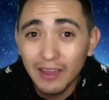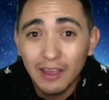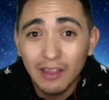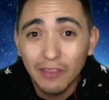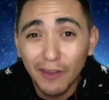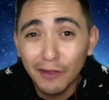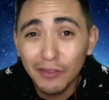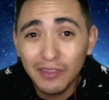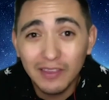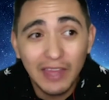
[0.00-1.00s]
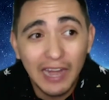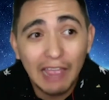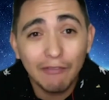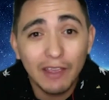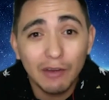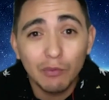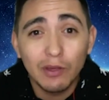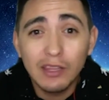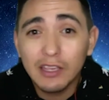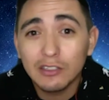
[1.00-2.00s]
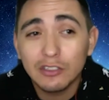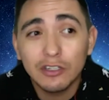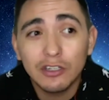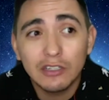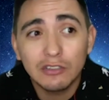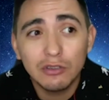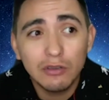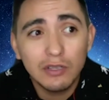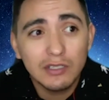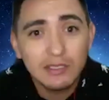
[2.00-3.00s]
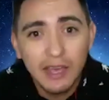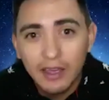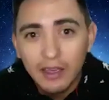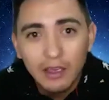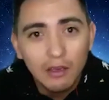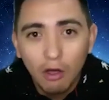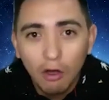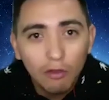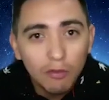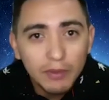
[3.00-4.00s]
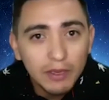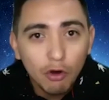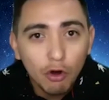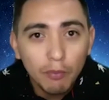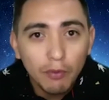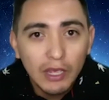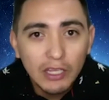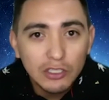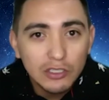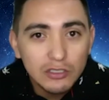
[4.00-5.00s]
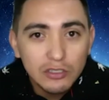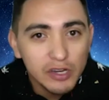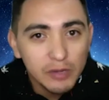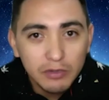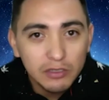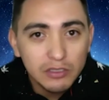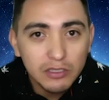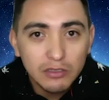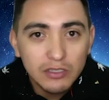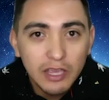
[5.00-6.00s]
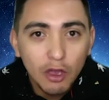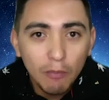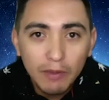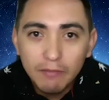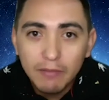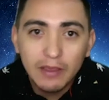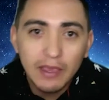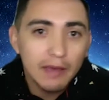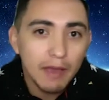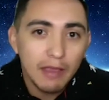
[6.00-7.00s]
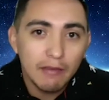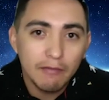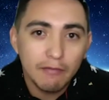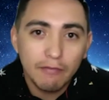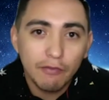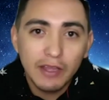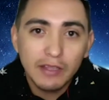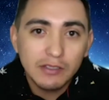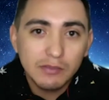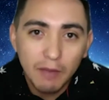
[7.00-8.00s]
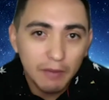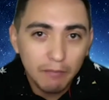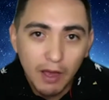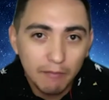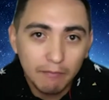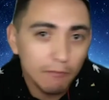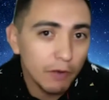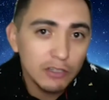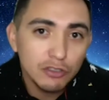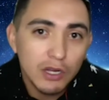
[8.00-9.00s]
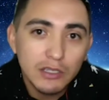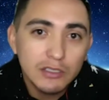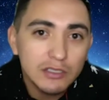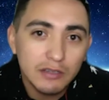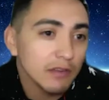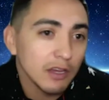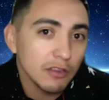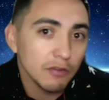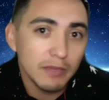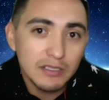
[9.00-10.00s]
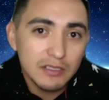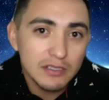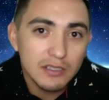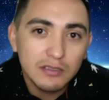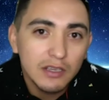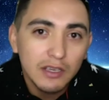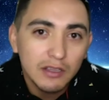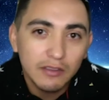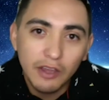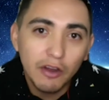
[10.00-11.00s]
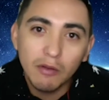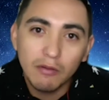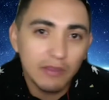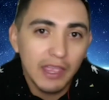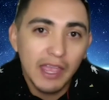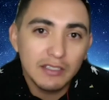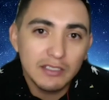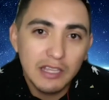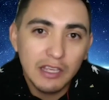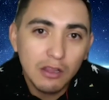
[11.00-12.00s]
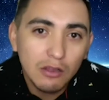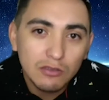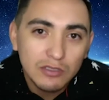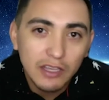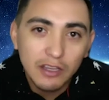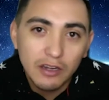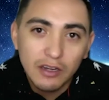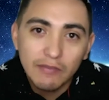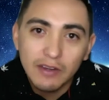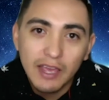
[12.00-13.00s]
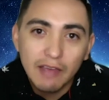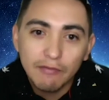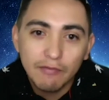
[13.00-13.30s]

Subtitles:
the other thing that I find really concerning too is that all the big corporations, they're able to still stay open, but yet my friends' mom and pop restaurants and other businesses, they had to stay closed. They couldn't even have